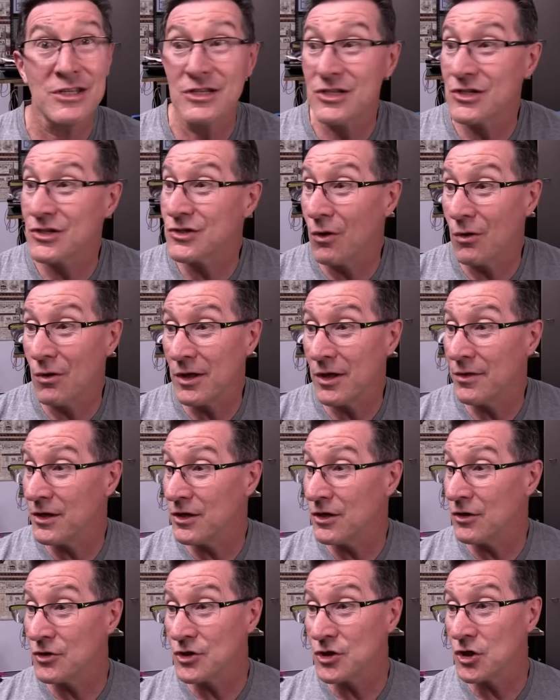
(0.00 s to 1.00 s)
This is all in
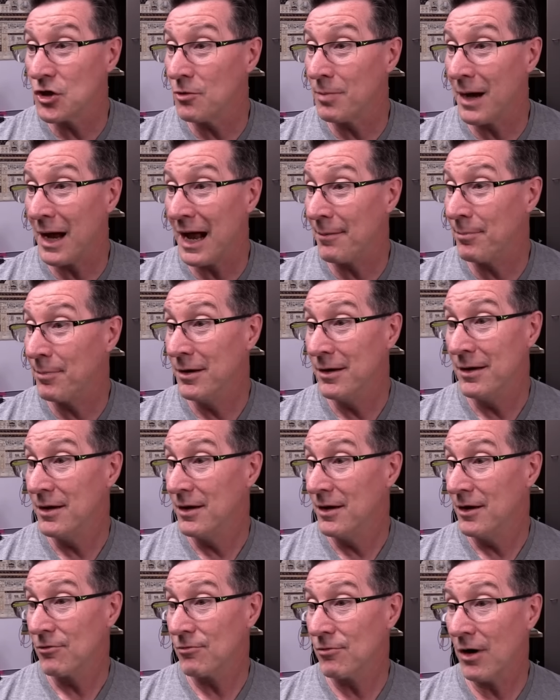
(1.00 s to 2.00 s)
the YouTube app,
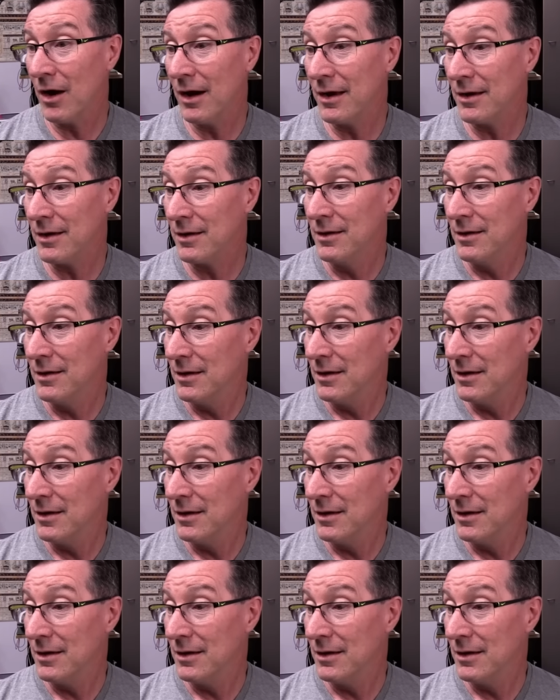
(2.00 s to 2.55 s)
right?